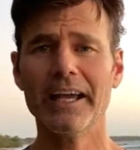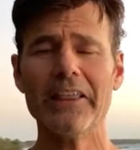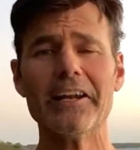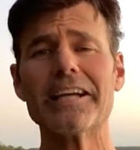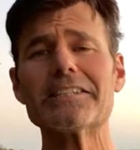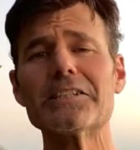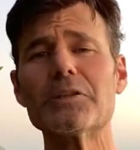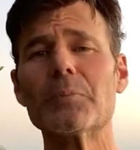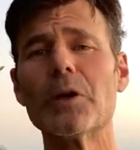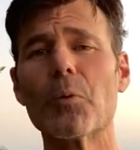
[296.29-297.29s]
And the next thing to
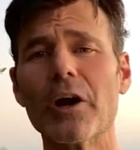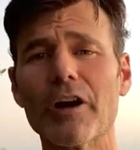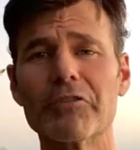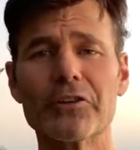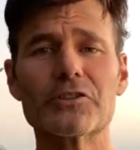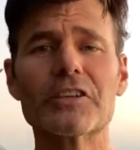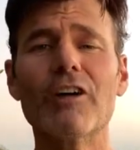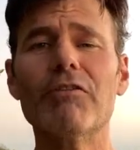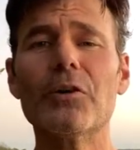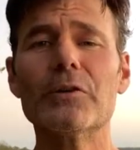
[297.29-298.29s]
be aware of with your cell
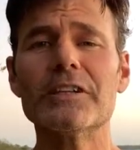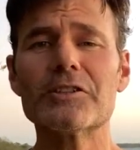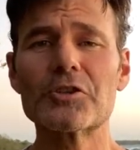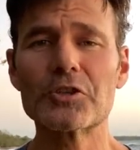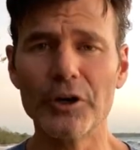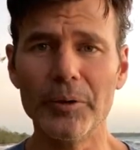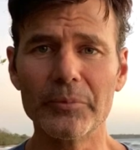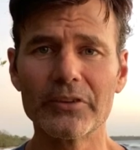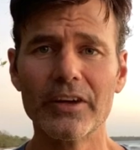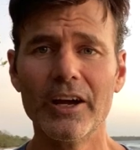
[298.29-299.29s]
phone is germs.